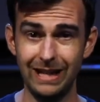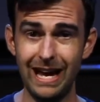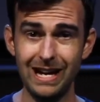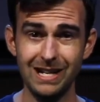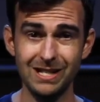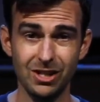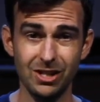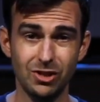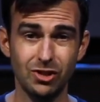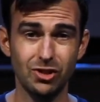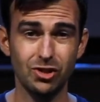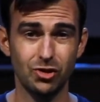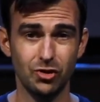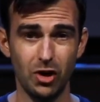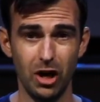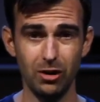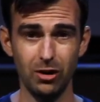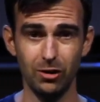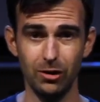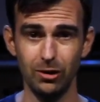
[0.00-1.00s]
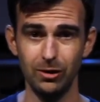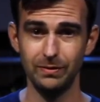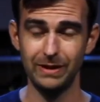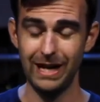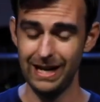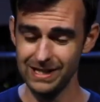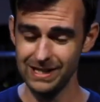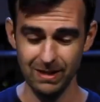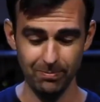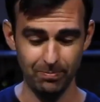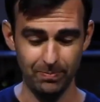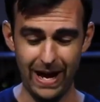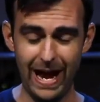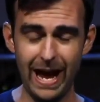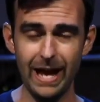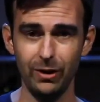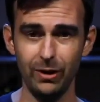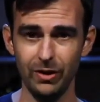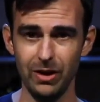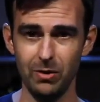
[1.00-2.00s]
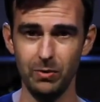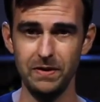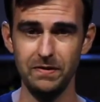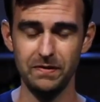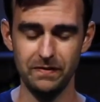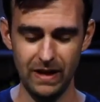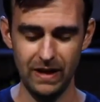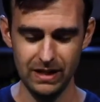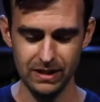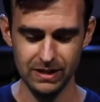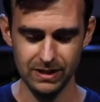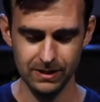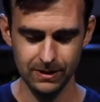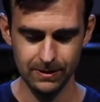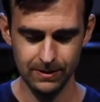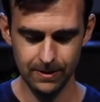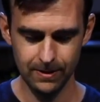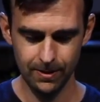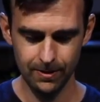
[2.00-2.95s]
That is a struggle. That is a battle that we face.